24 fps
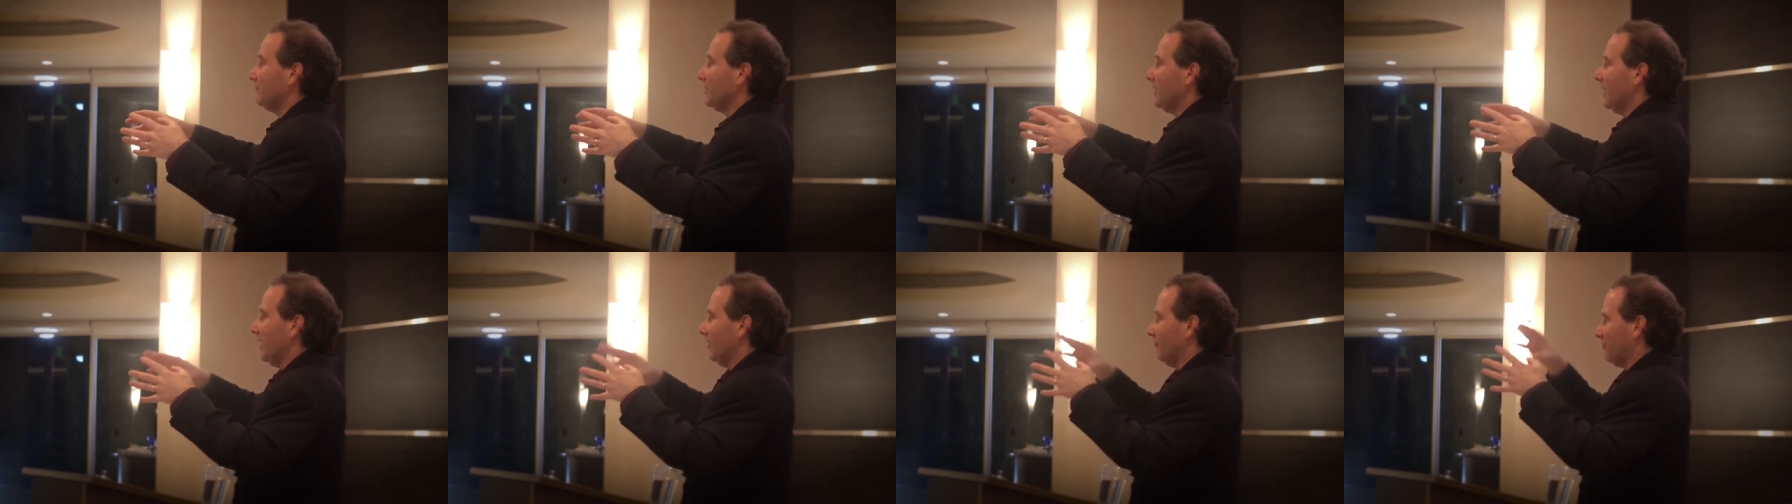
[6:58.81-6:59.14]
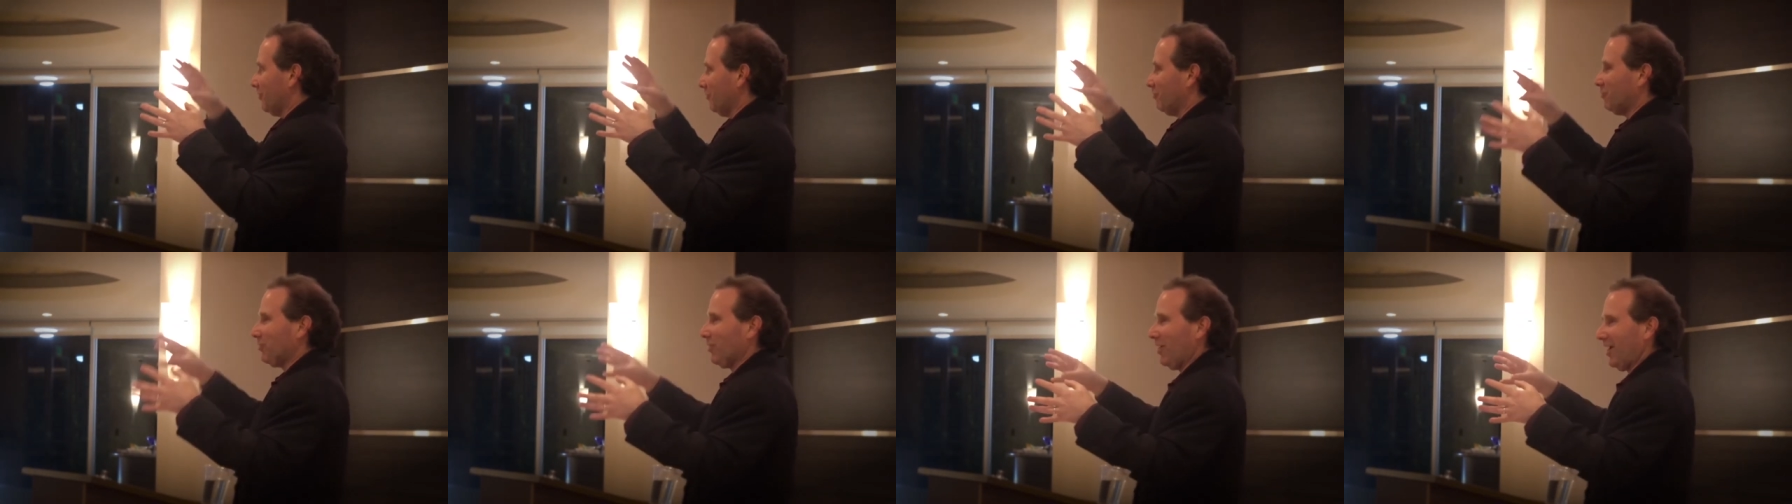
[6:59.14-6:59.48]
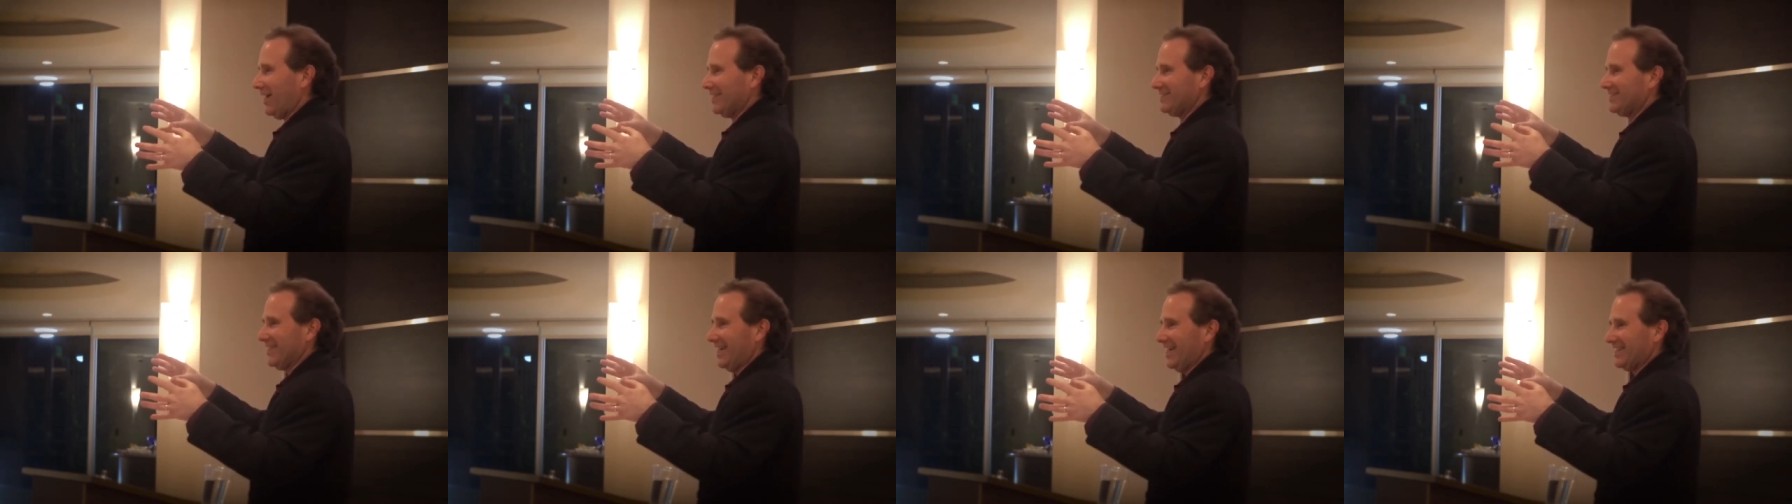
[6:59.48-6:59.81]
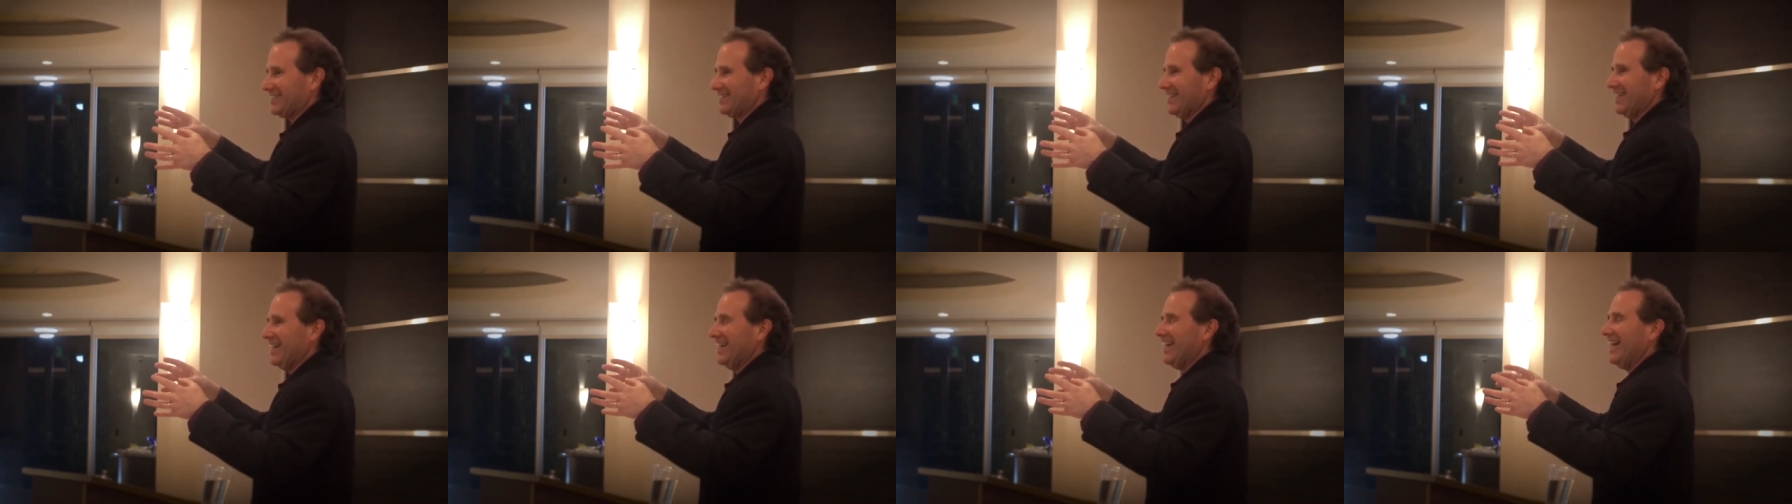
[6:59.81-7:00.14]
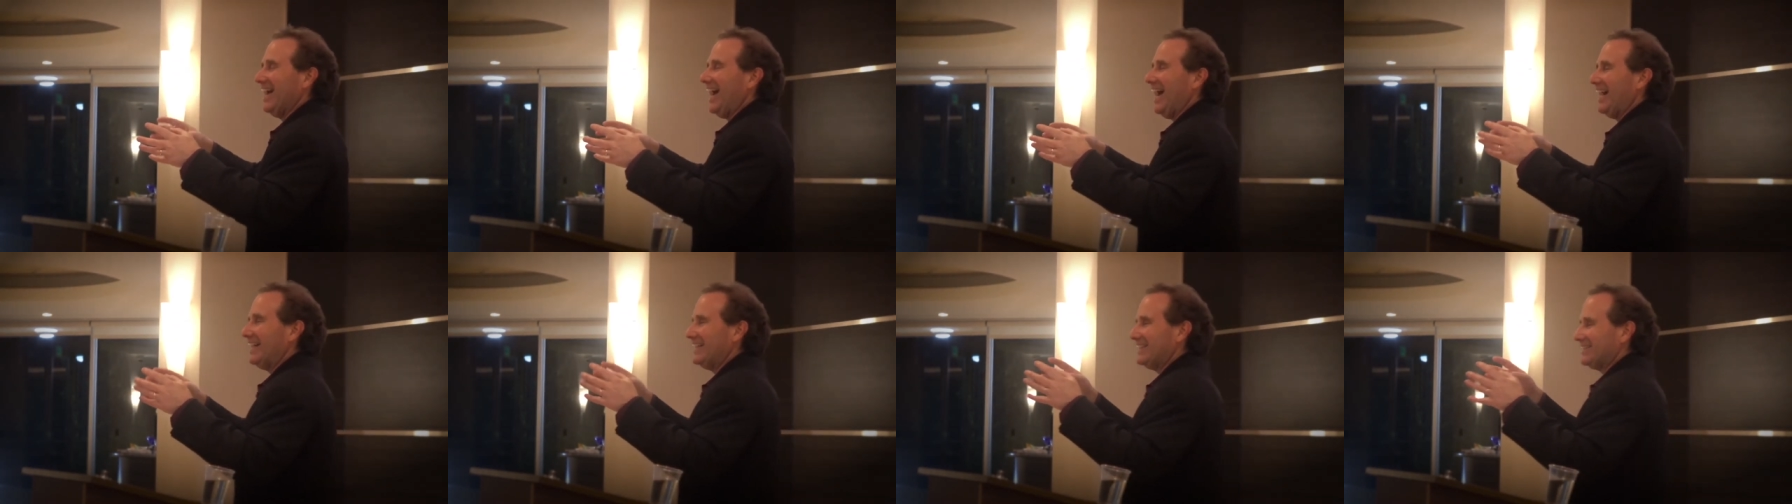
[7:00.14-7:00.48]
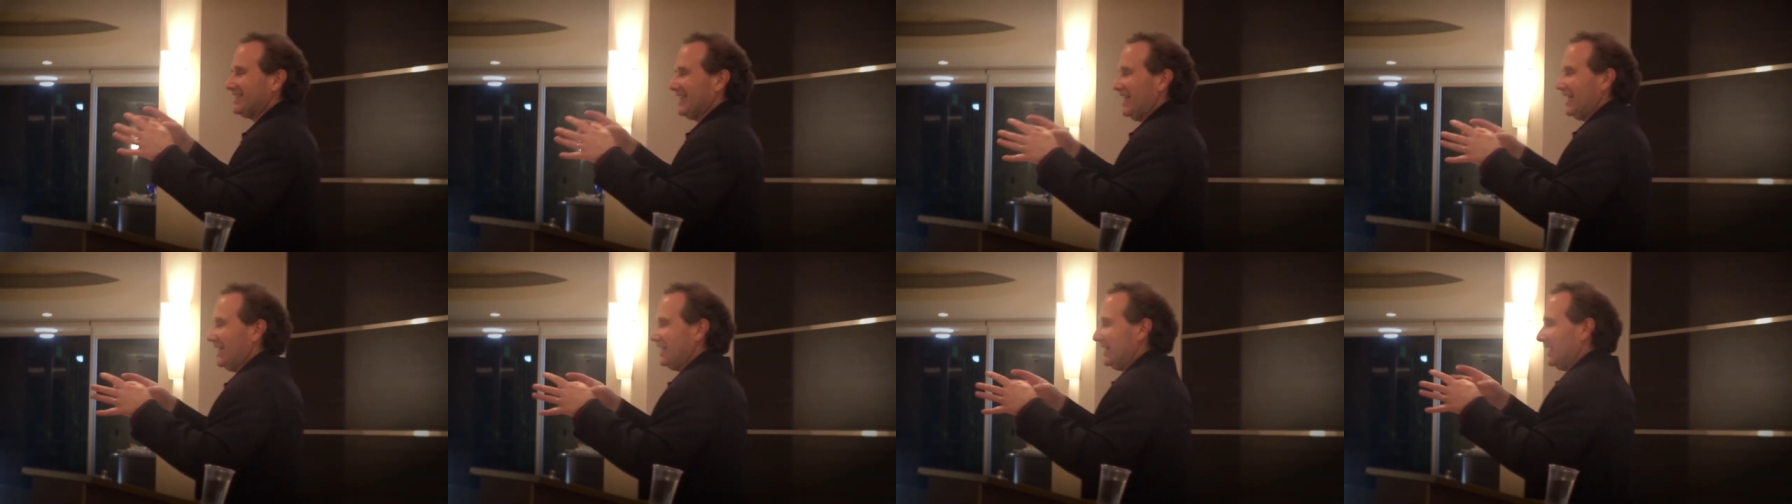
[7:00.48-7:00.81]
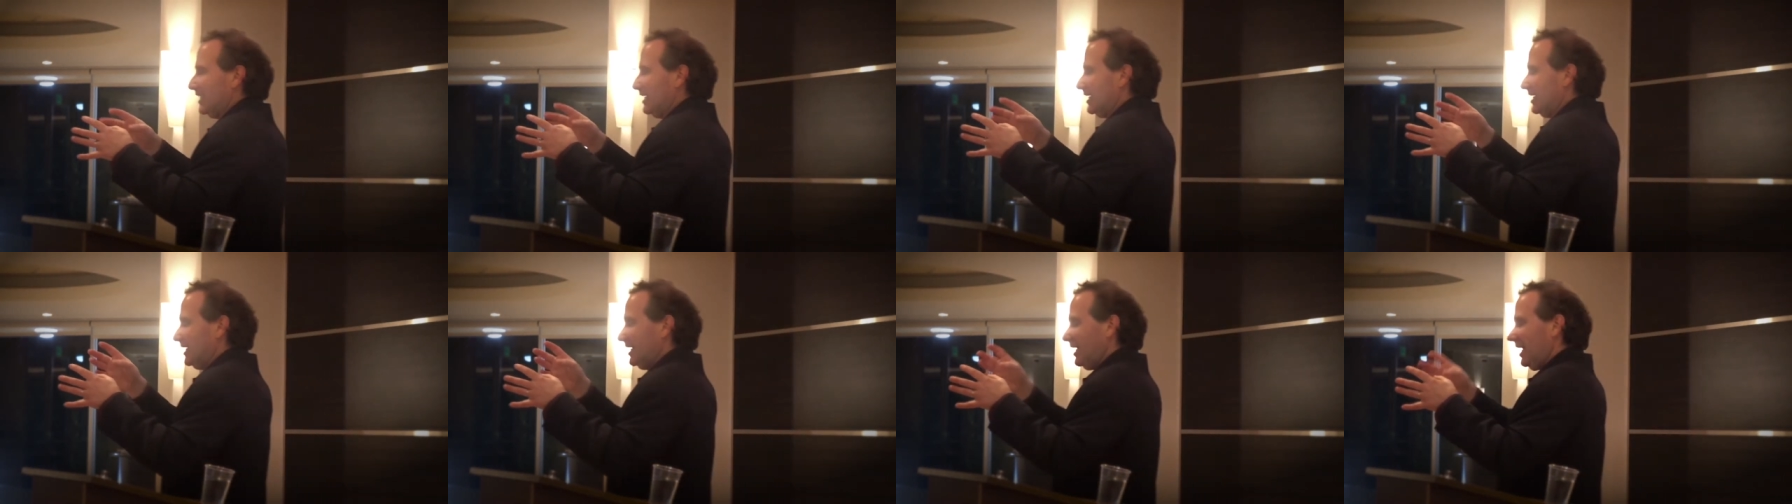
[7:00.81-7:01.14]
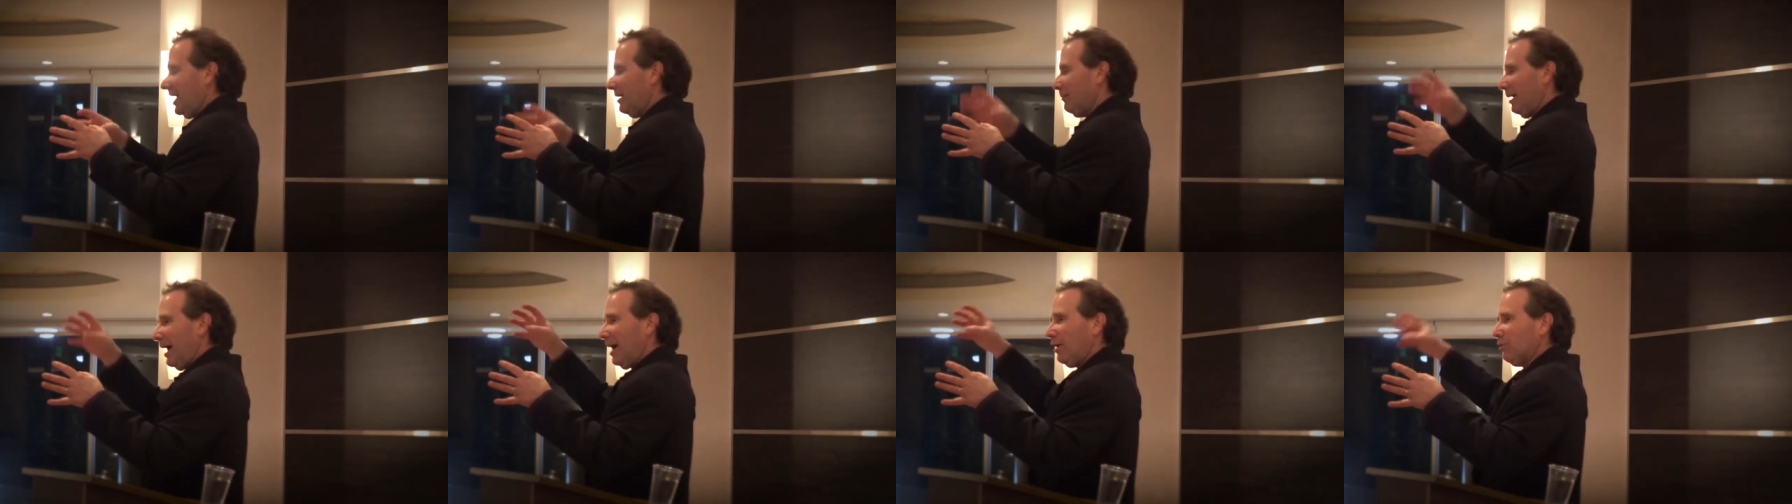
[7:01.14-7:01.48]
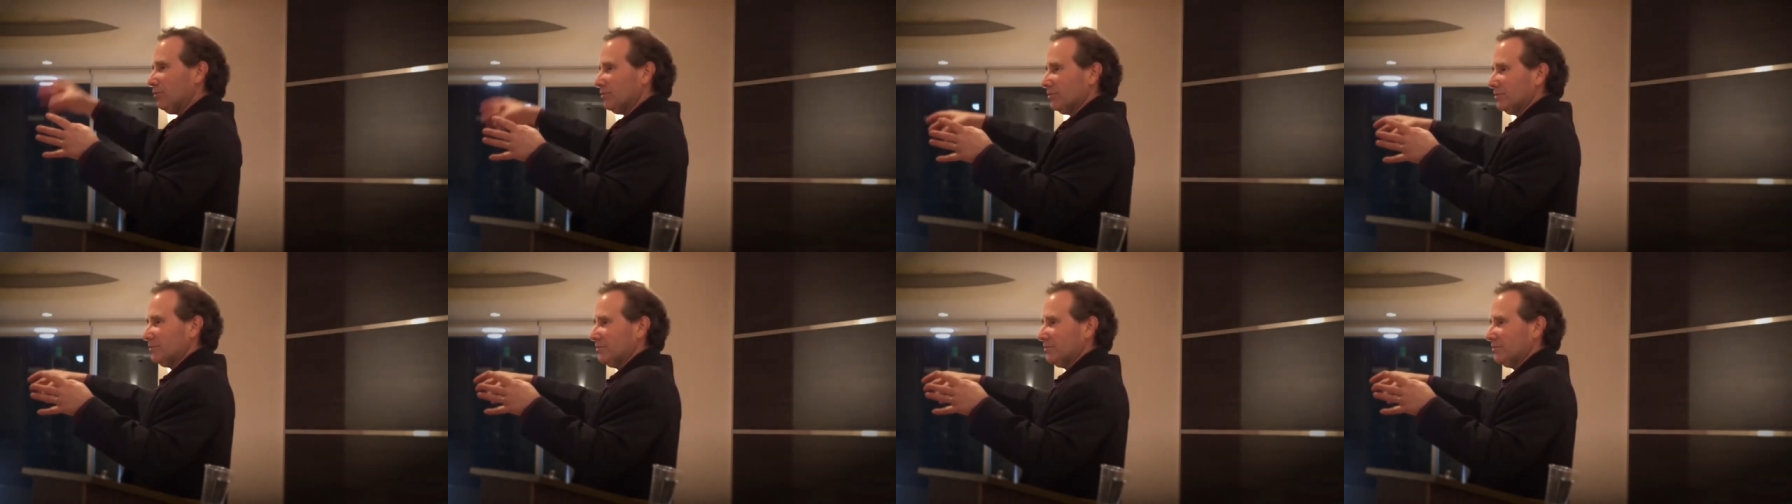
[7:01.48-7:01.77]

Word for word: of the project. And he said, I'm out,